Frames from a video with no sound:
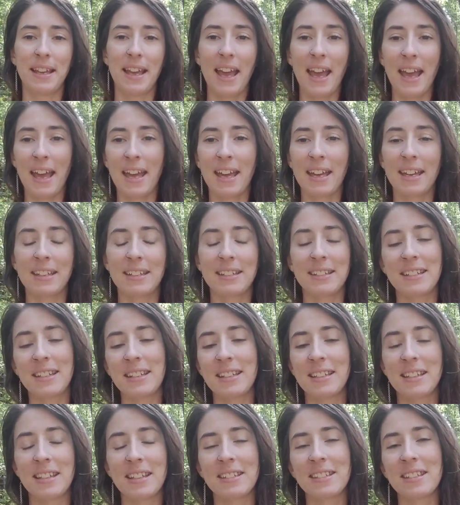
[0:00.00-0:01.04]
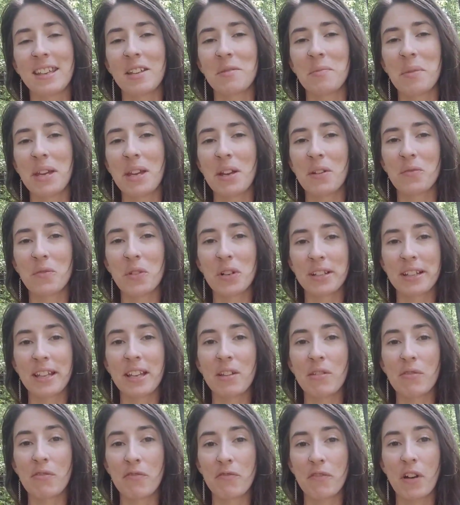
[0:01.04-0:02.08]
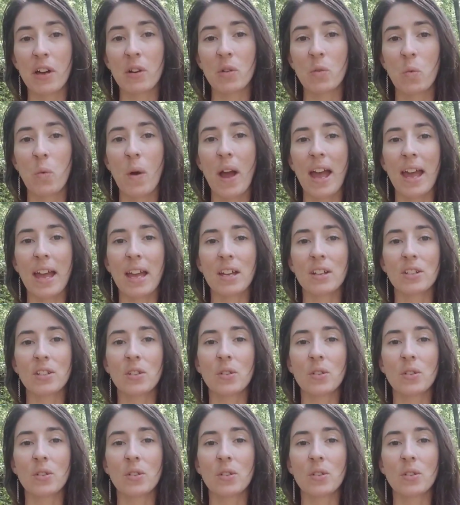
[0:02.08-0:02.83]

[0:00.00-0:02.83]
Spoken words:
And this can be a really fun way